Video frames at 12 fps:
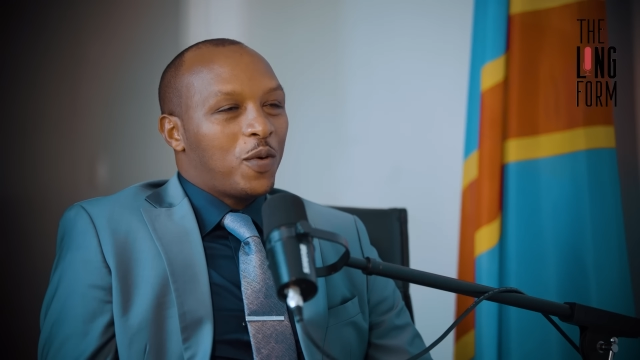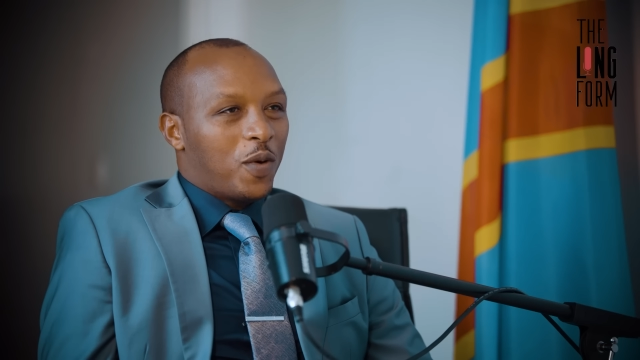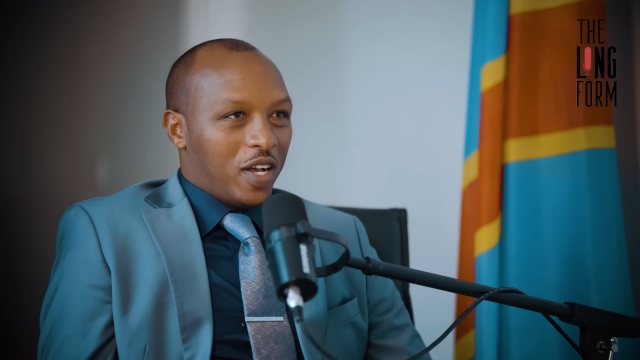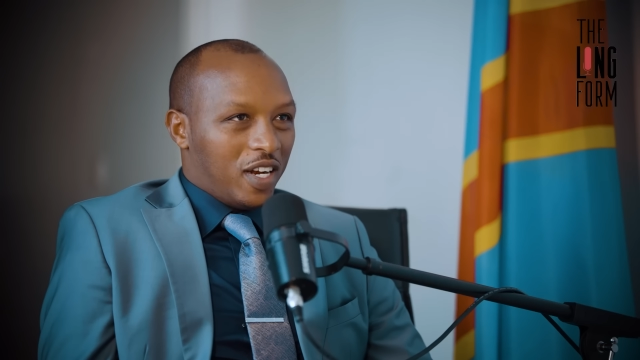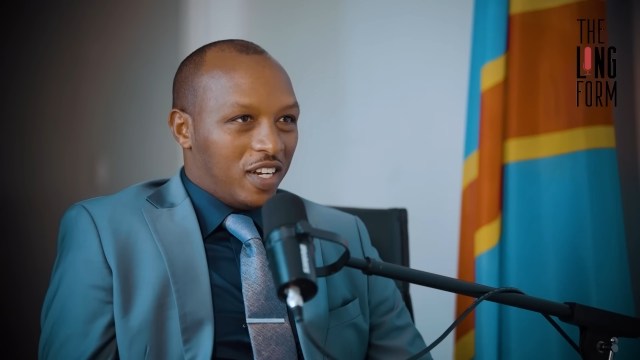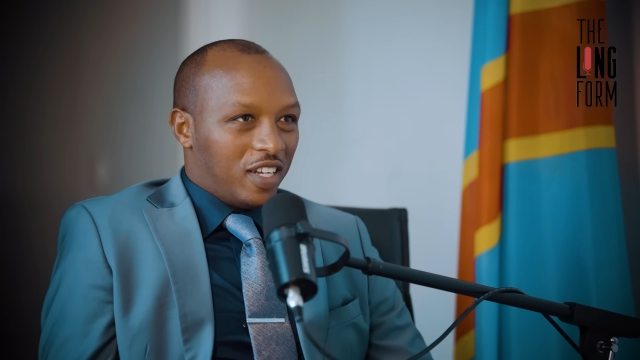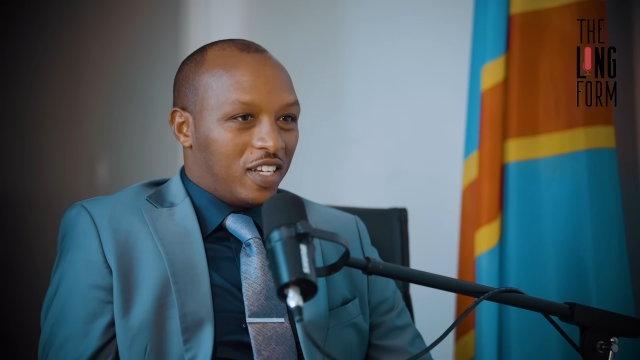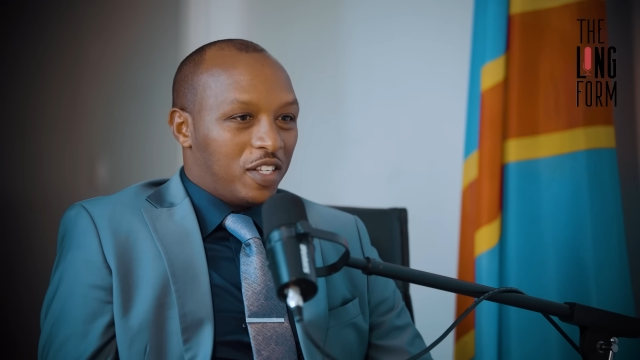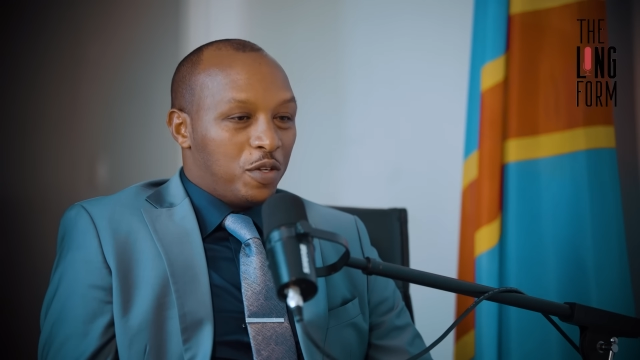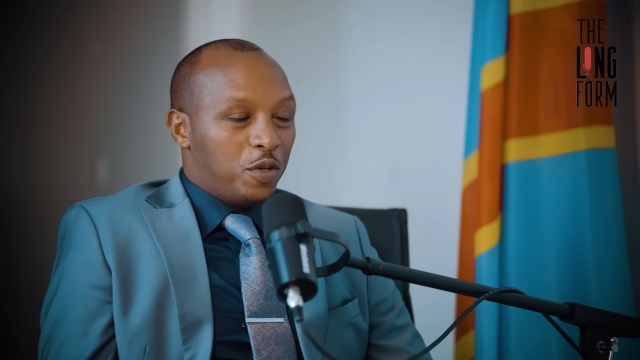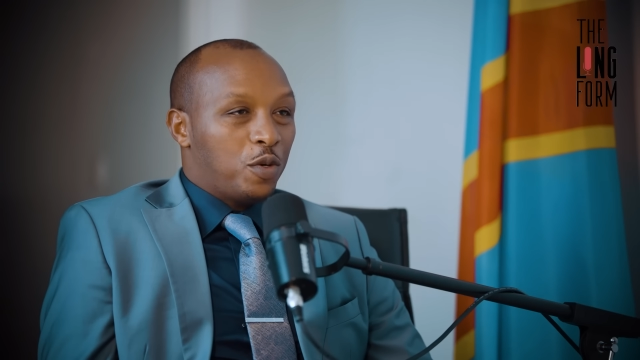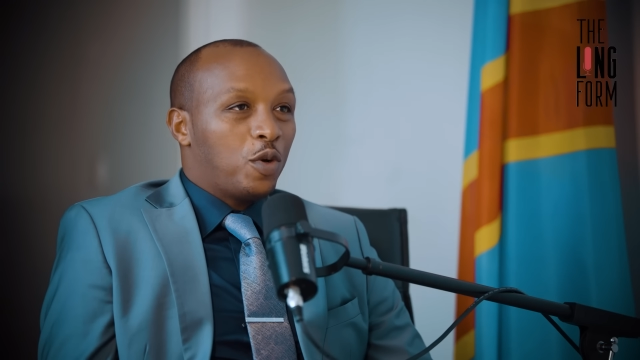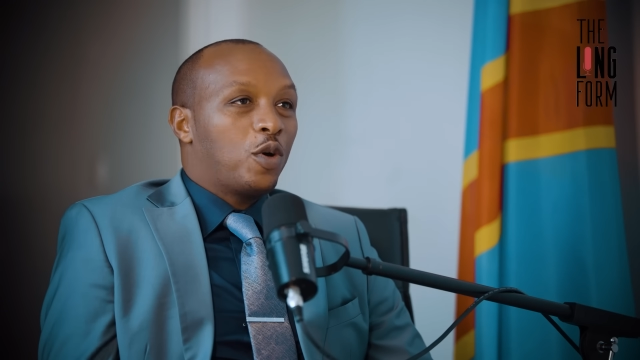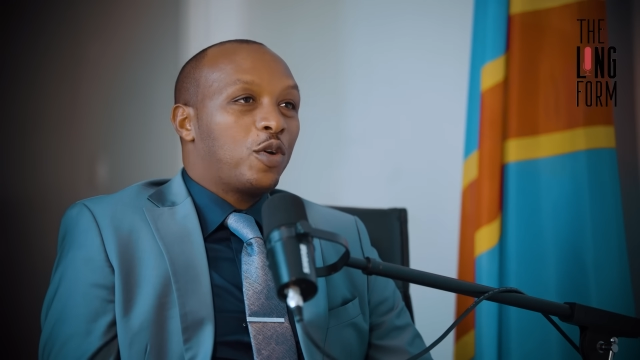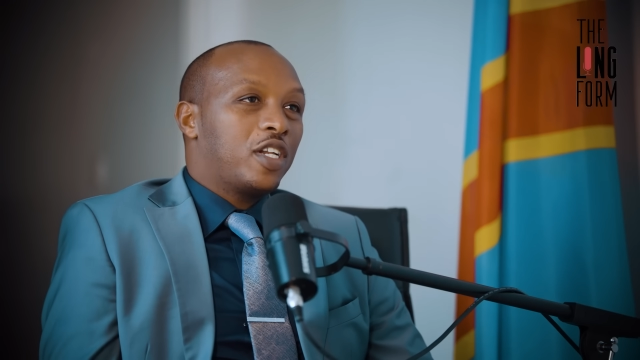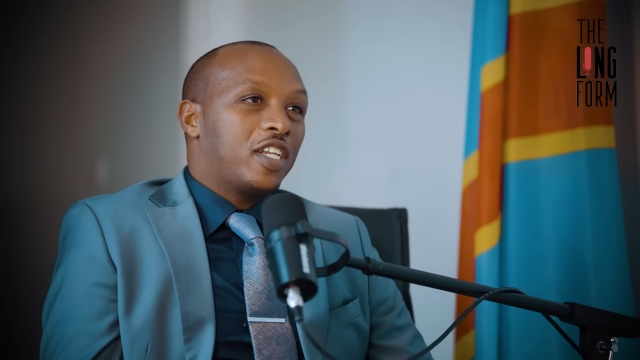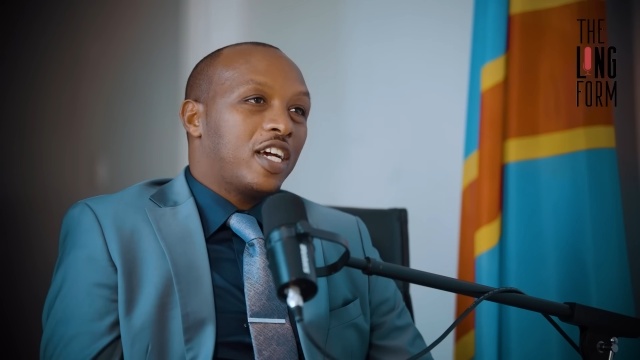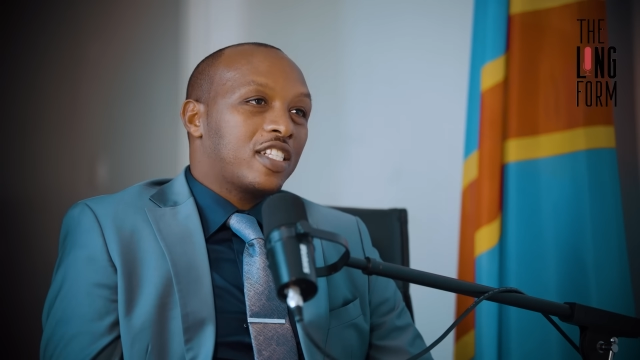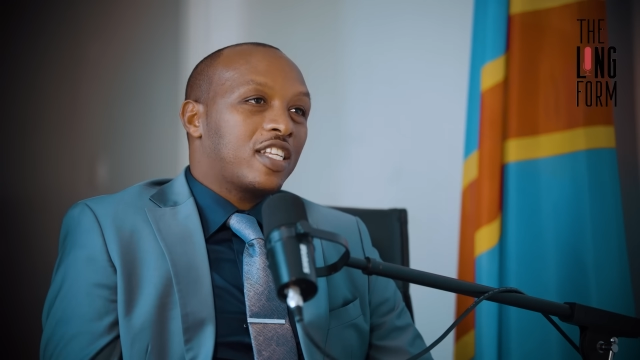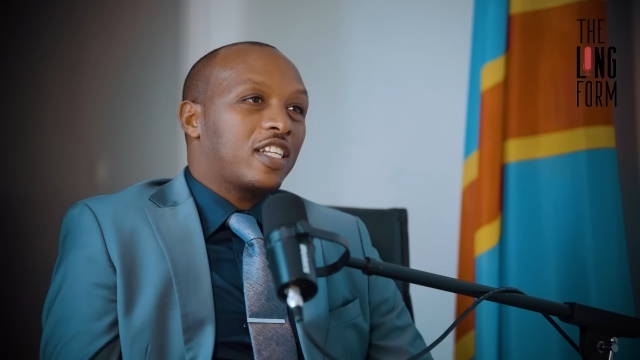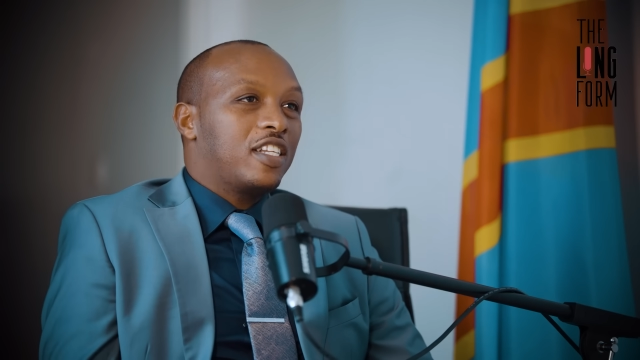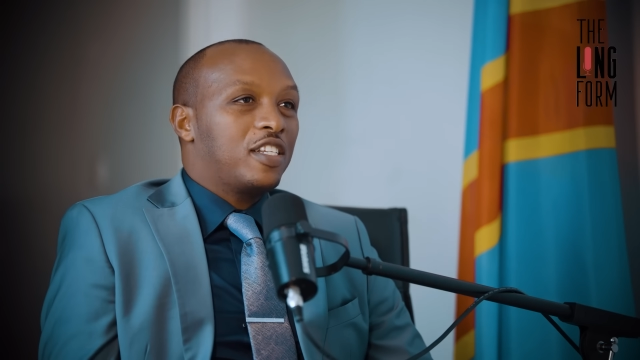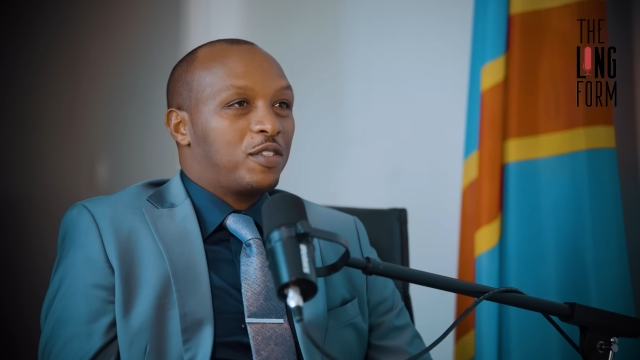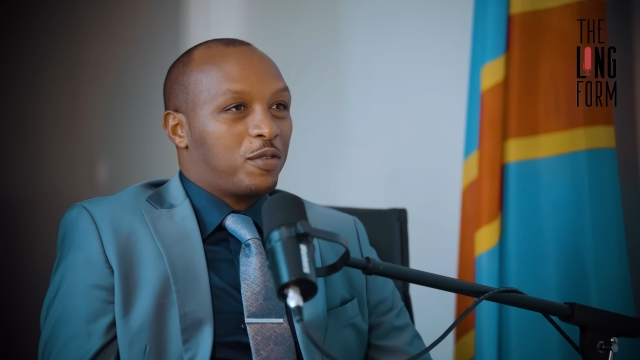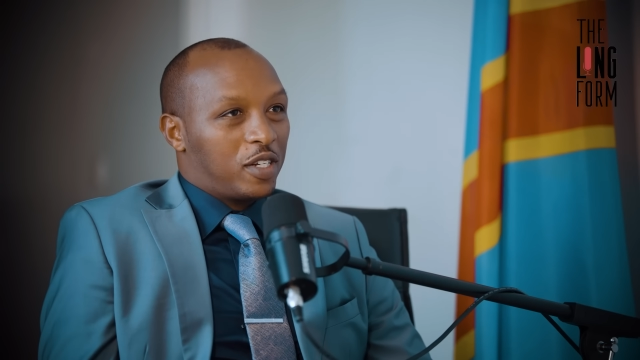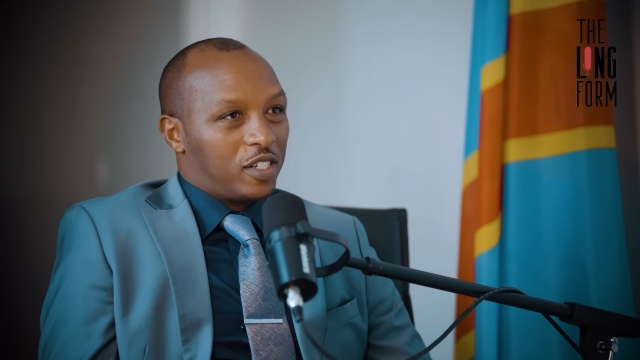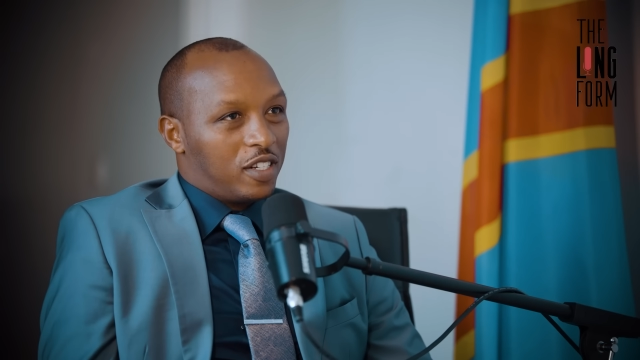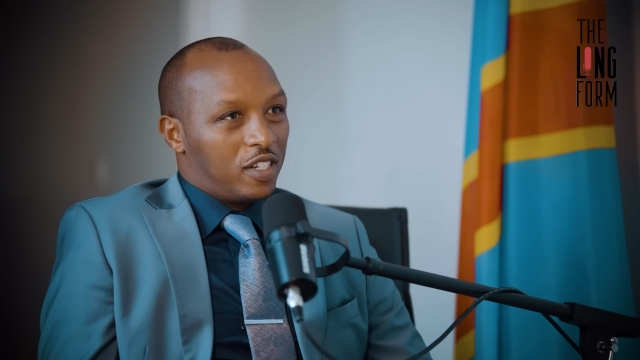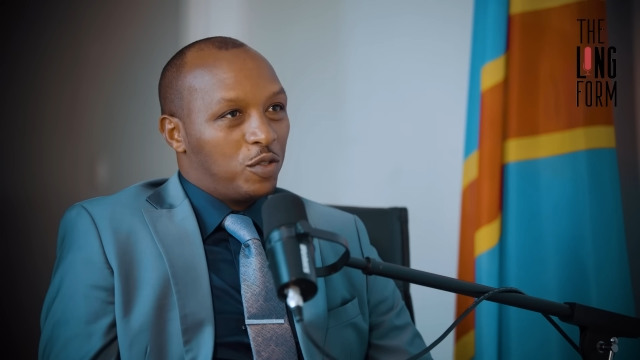Well, you already answered this question.